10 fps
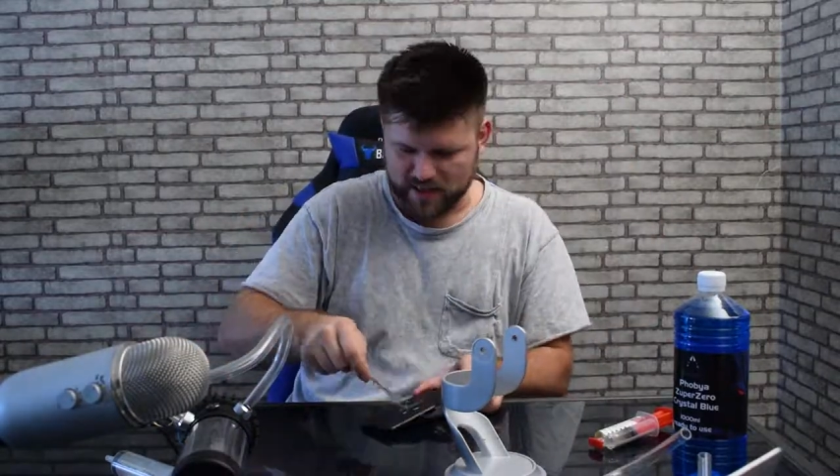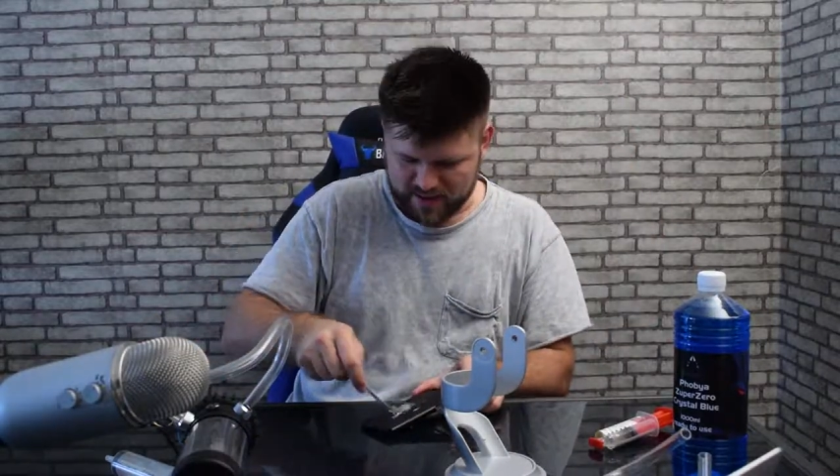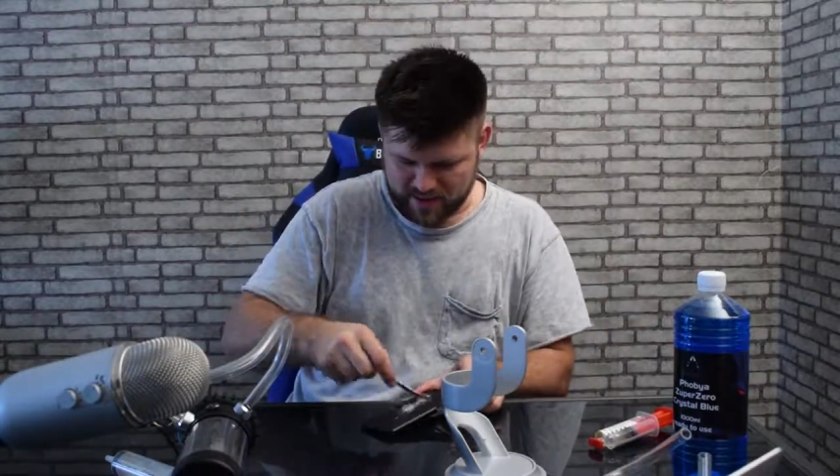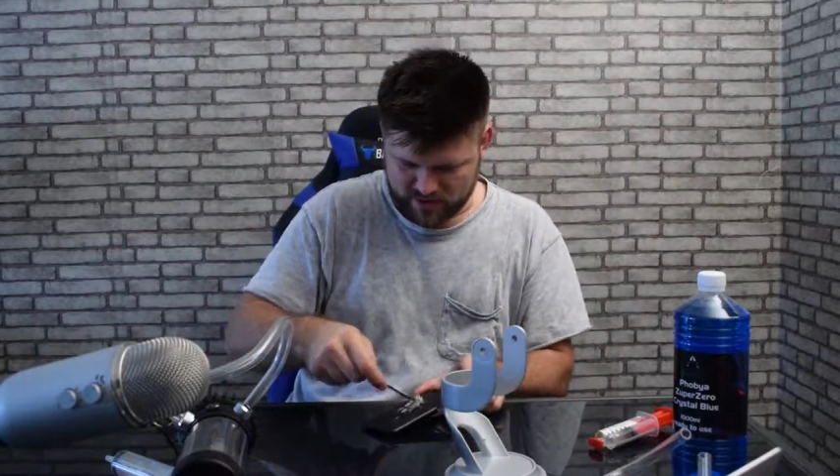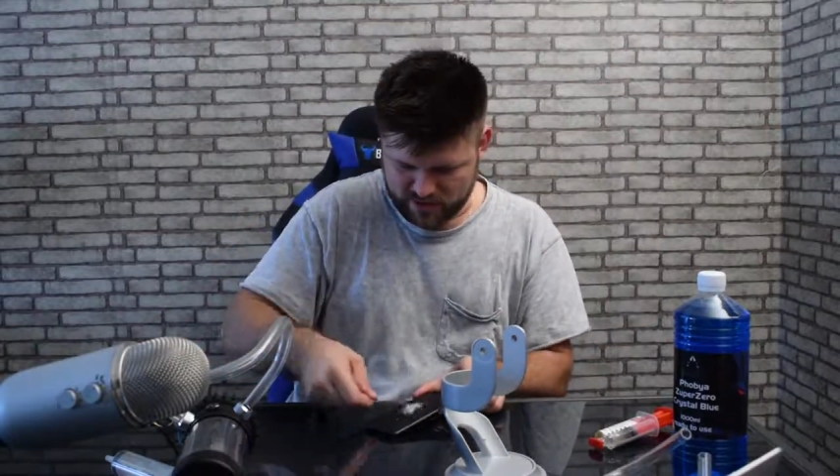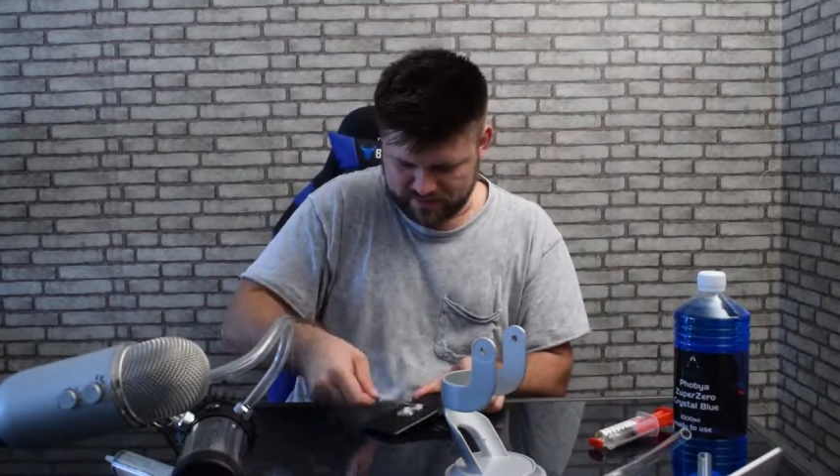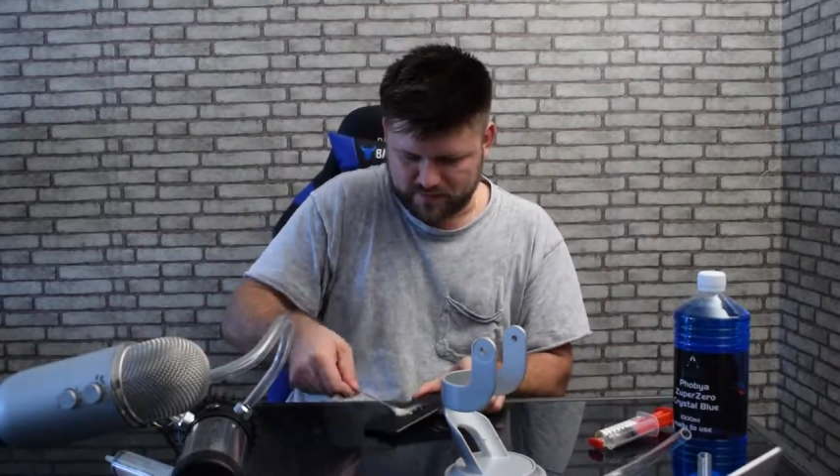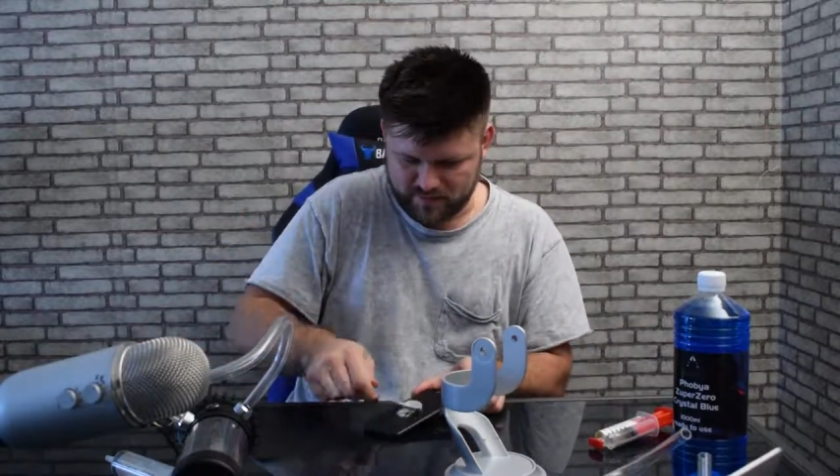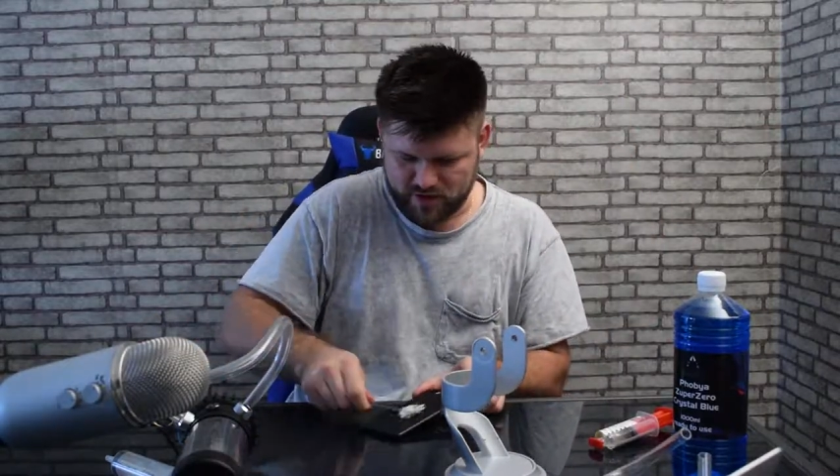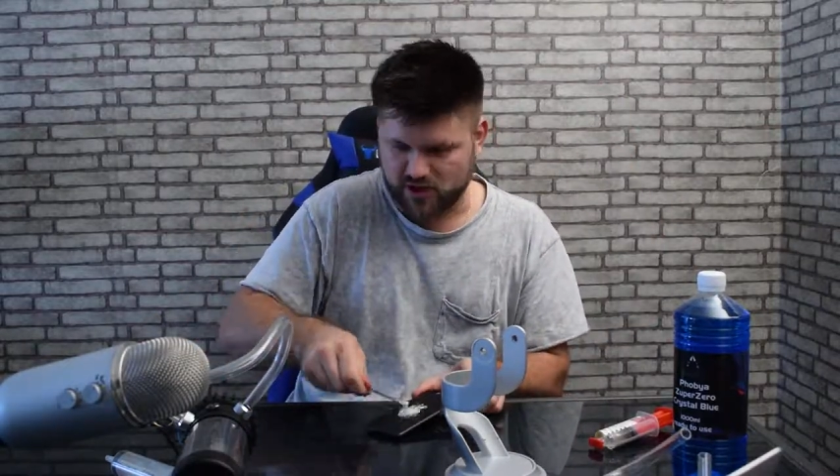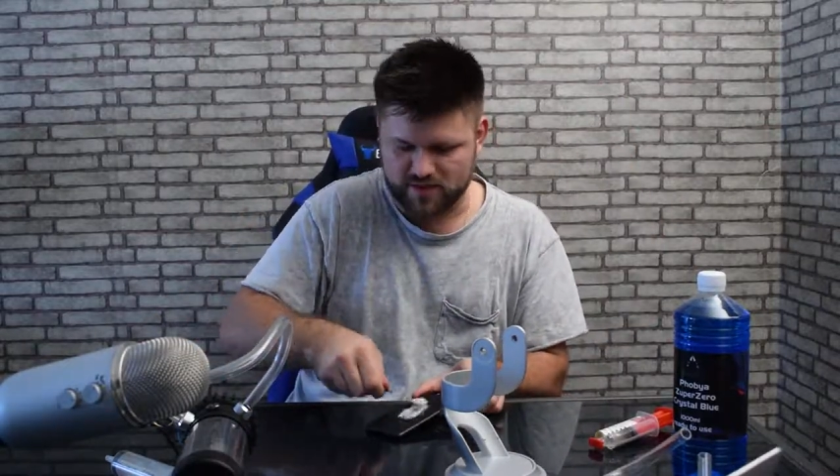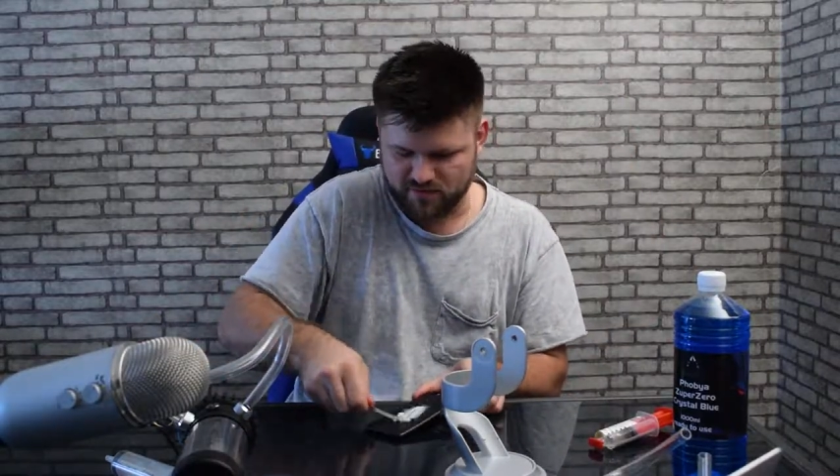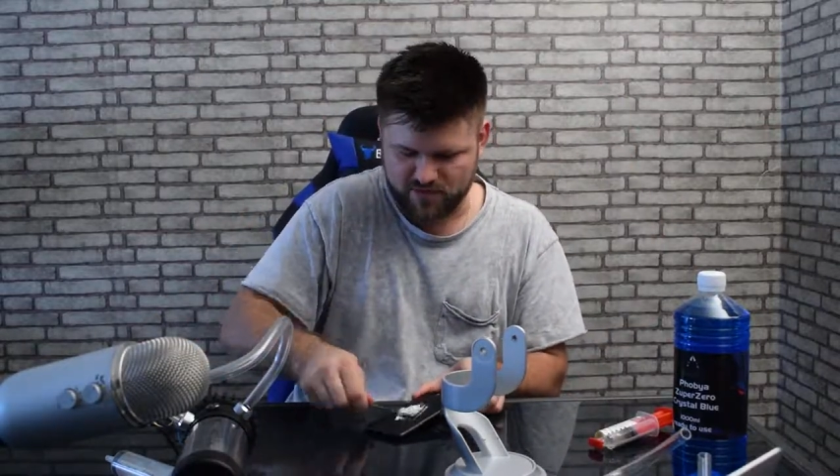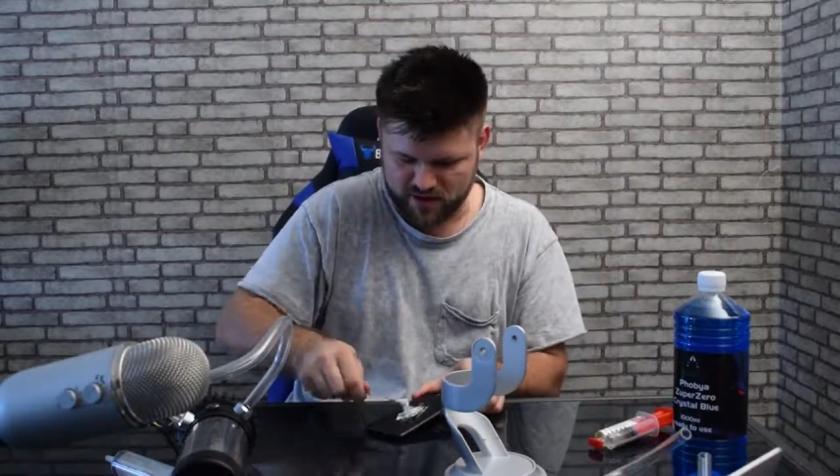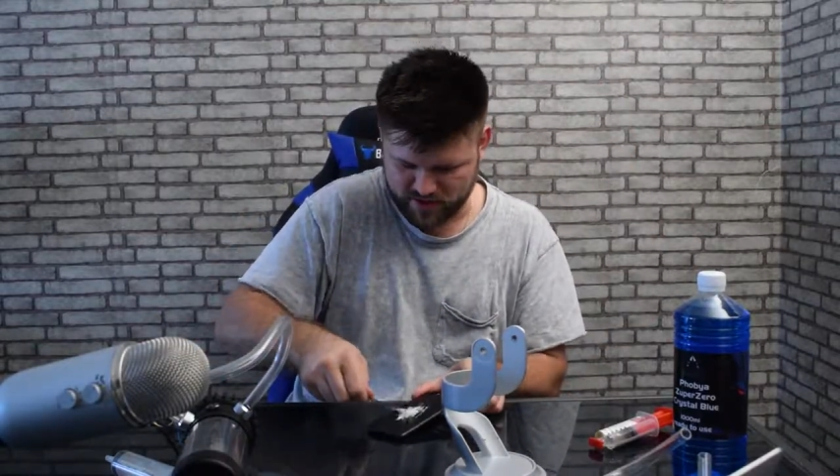You don't even want to touch it
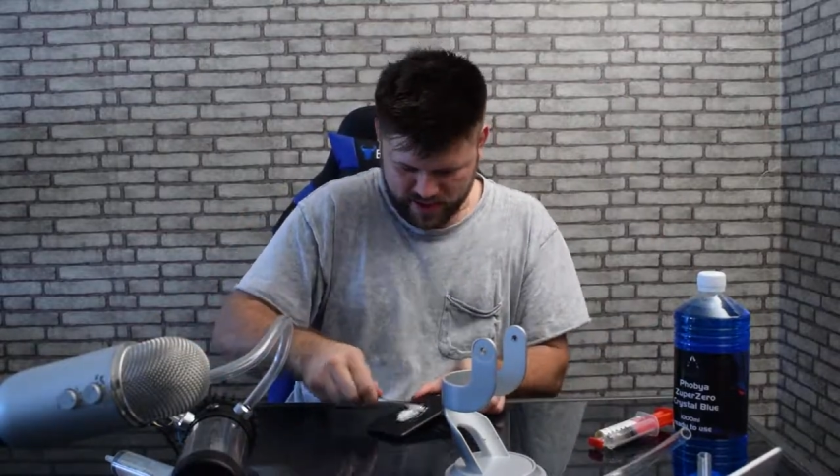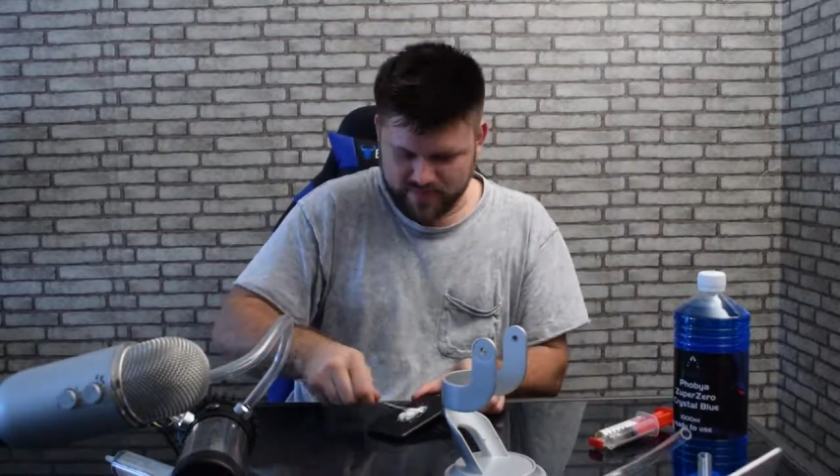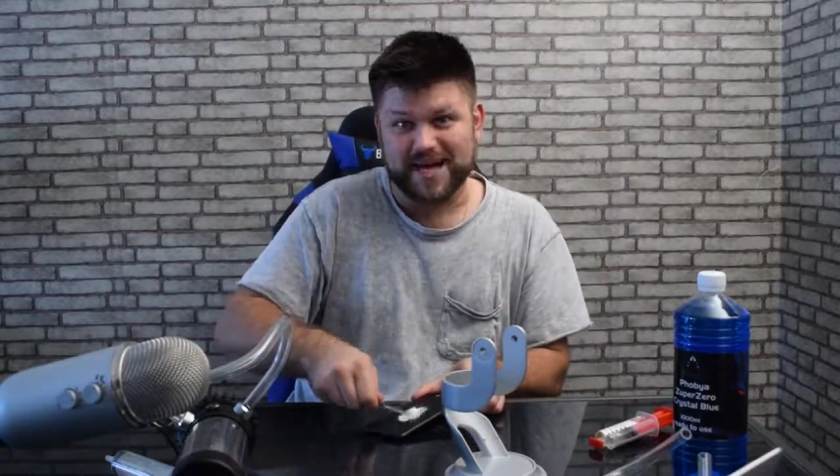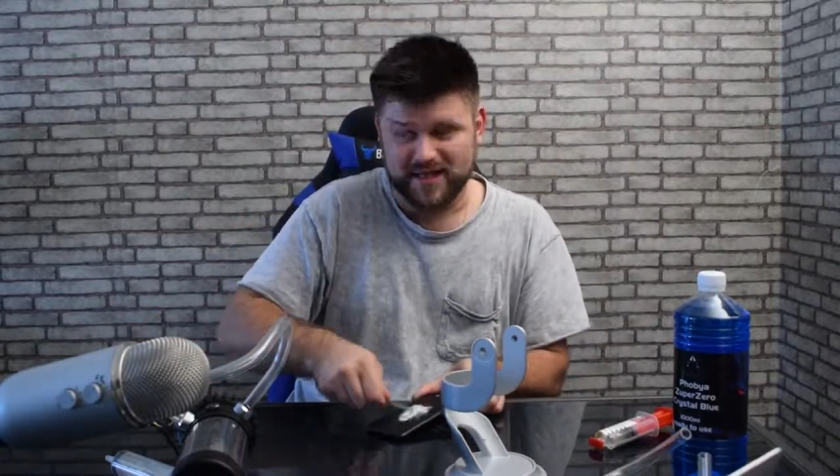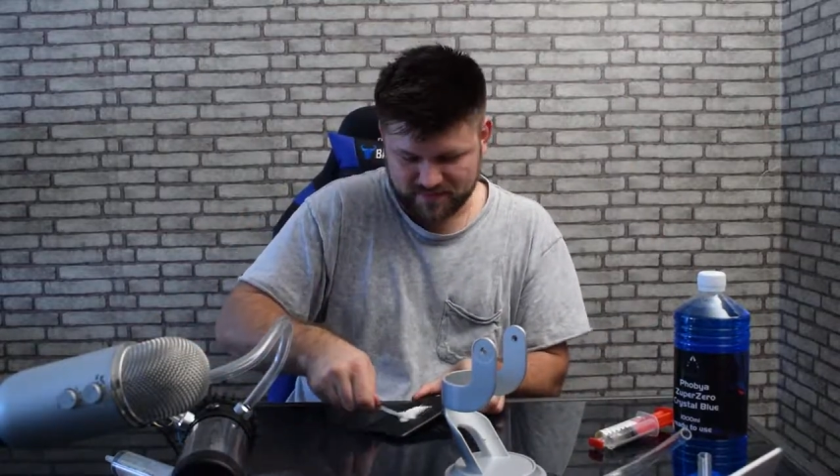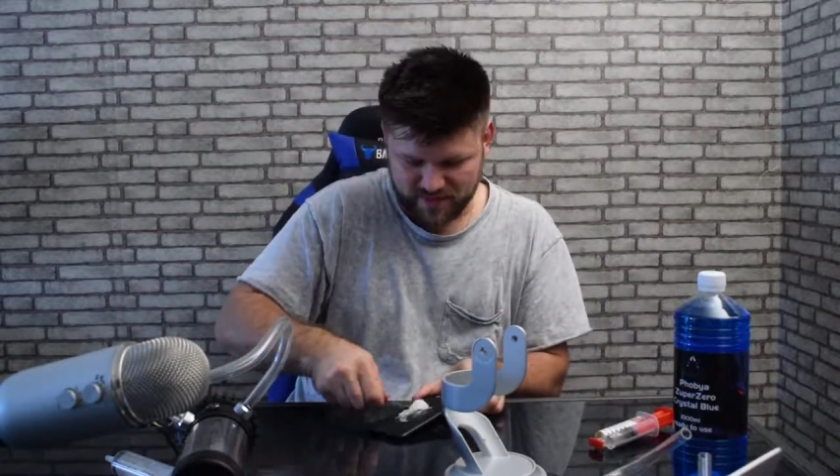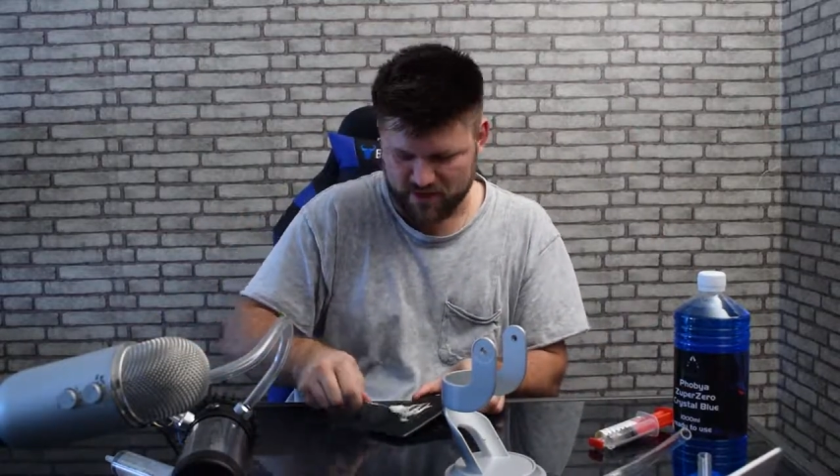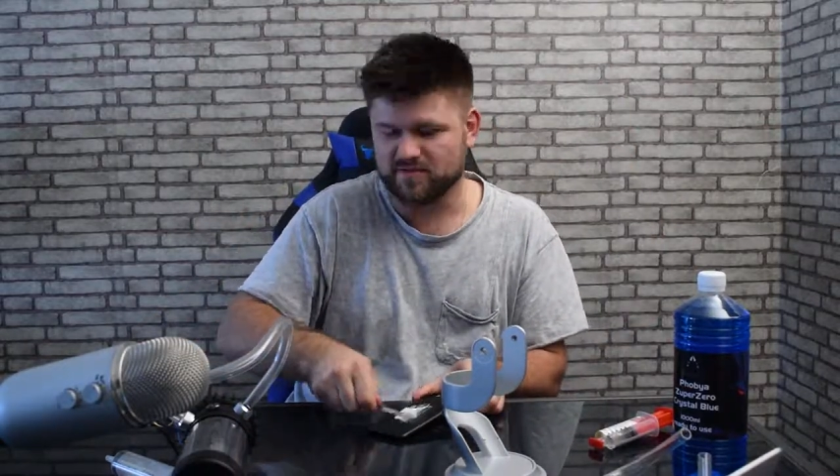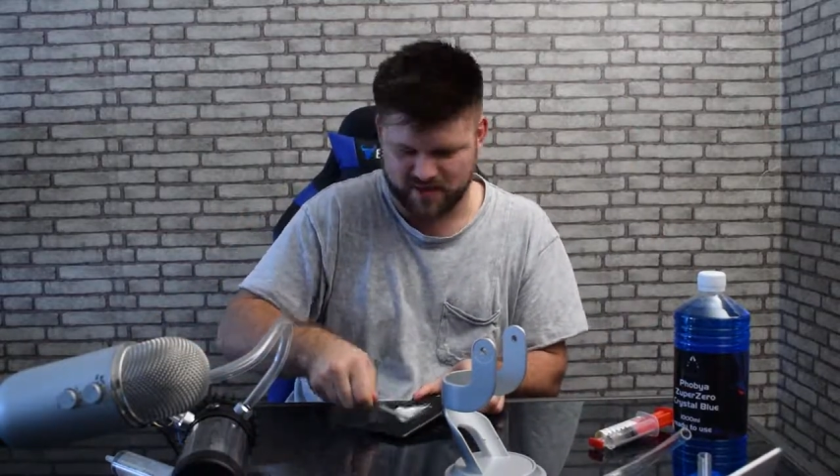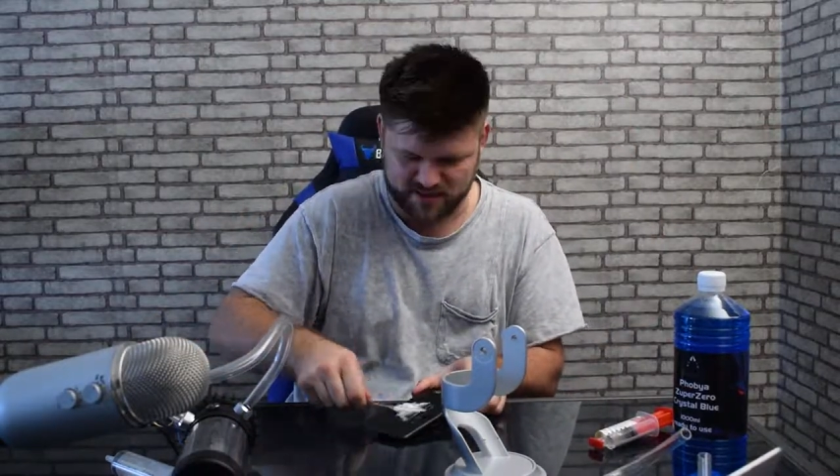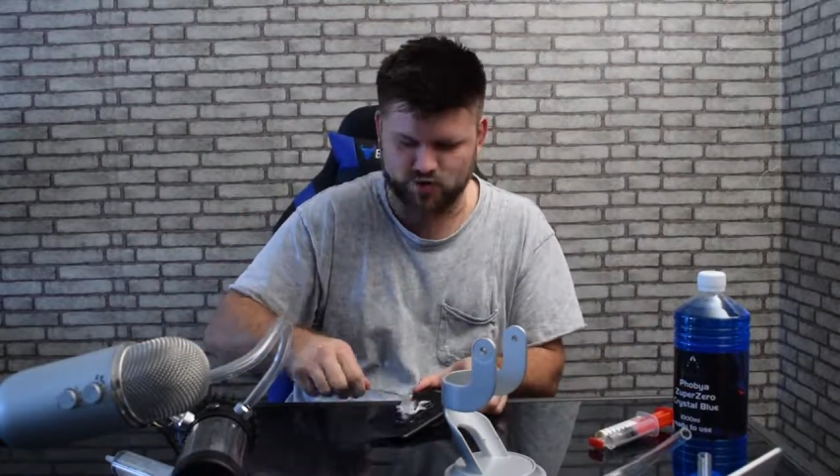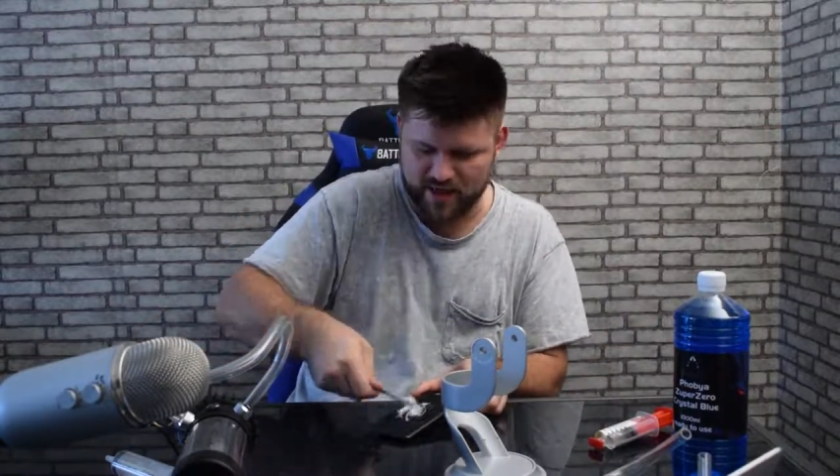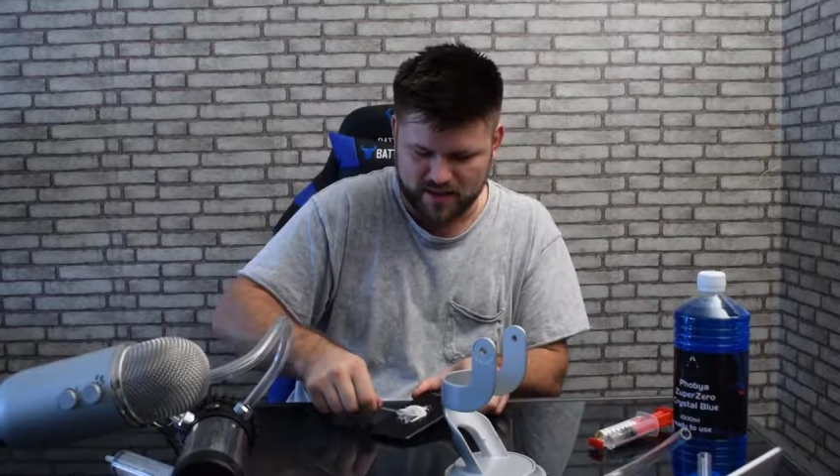with your hands. So be